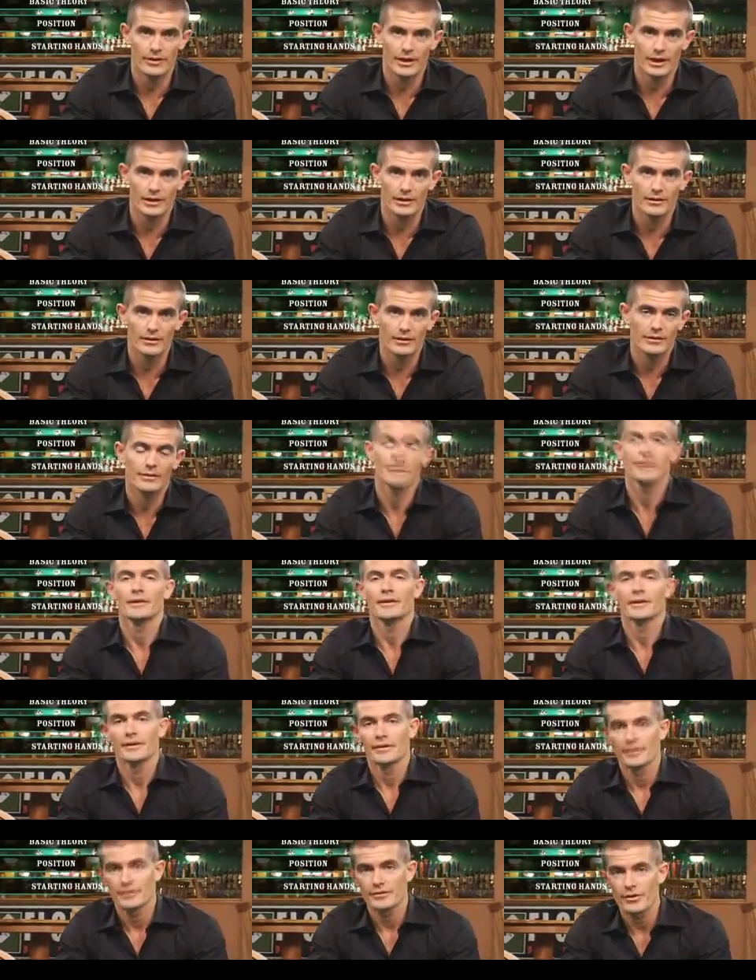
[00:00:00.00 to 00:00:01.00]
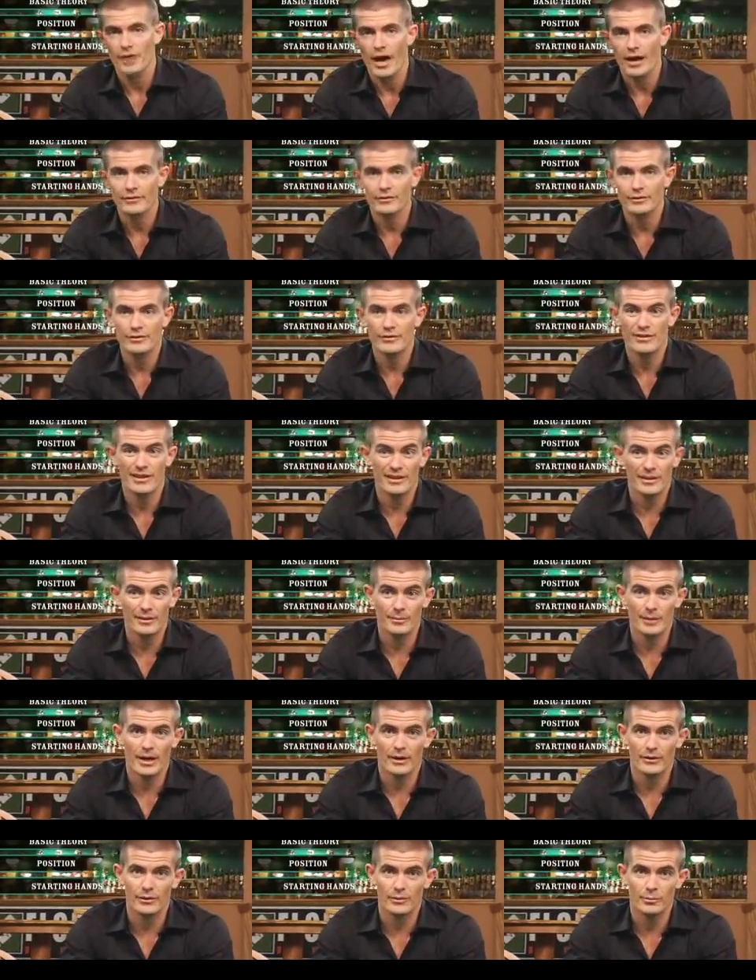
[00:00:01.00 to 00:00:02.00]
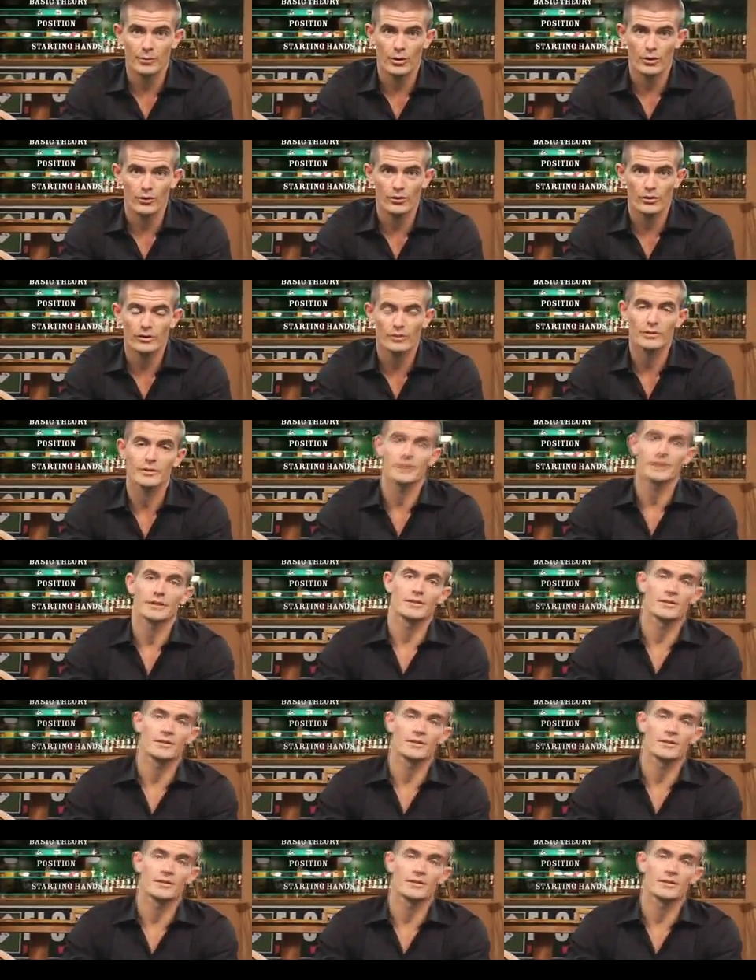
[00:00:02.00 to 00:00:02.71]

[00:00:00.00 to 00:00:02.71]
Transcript: thing you have to think about in poker